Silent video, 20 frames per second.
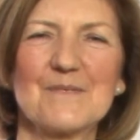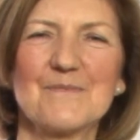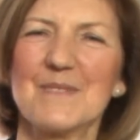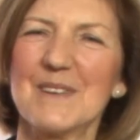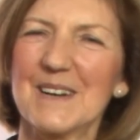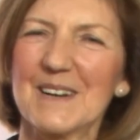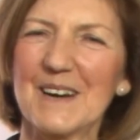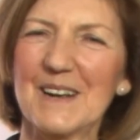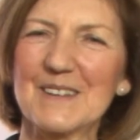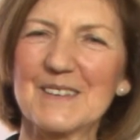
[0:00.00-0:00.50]

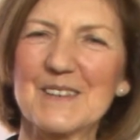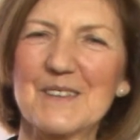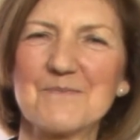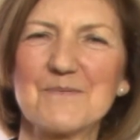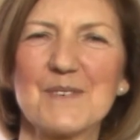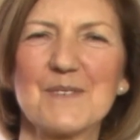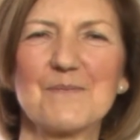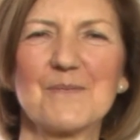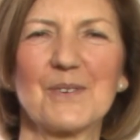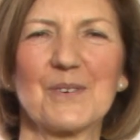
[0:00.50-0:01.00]
Be around the
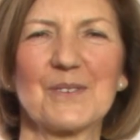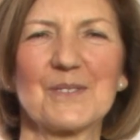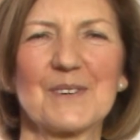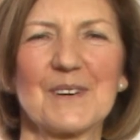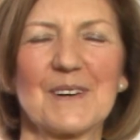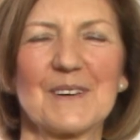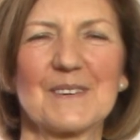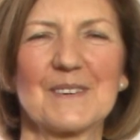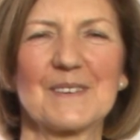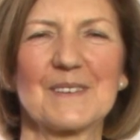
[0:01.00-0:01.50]
people
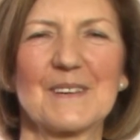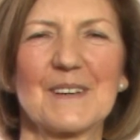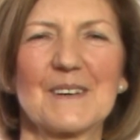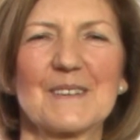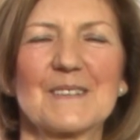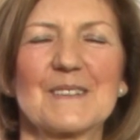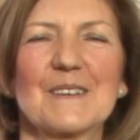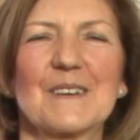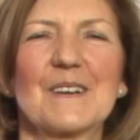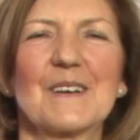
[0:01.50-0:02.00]
that,
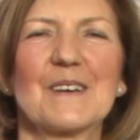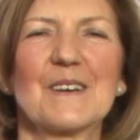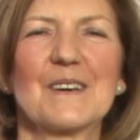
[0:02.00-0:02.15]
that